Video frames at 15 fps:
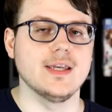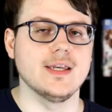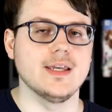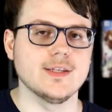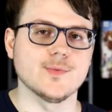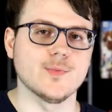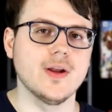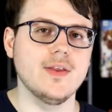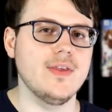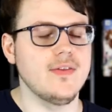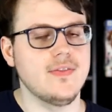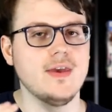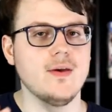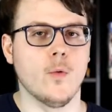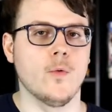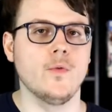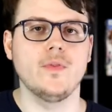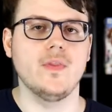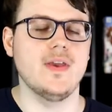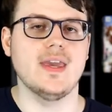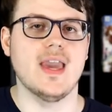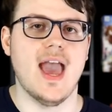is really the
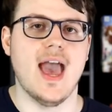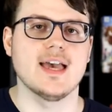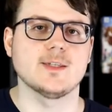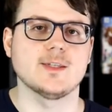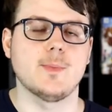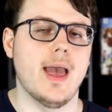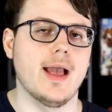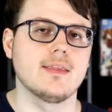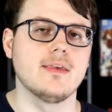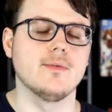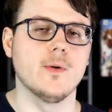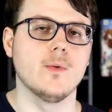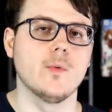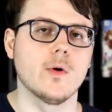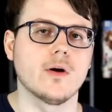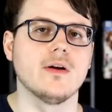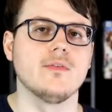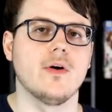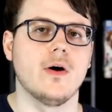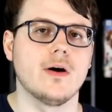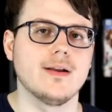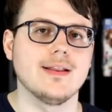only aspect of a work of
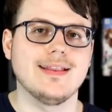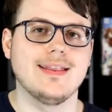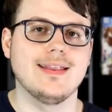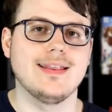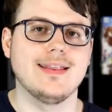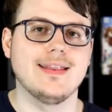art that...